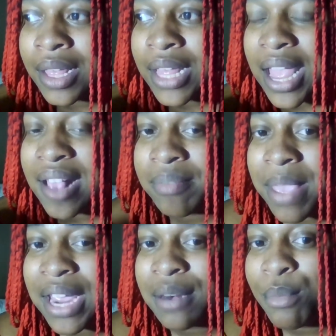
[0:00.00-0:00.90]
has
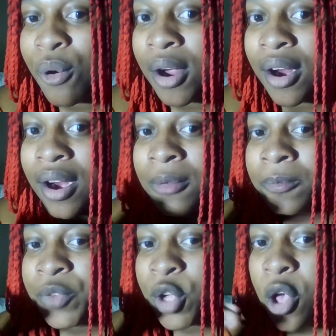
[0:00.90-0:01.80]
made more
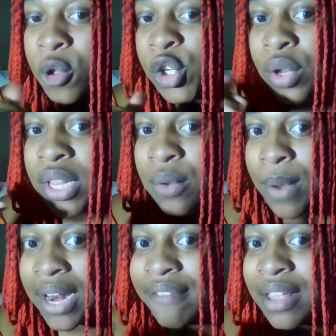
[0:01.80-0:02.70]
culturally
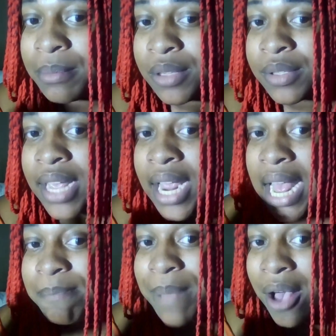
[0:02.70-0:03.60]
relevant music
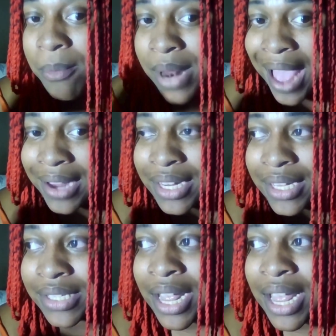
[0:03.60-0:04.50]
about blackness,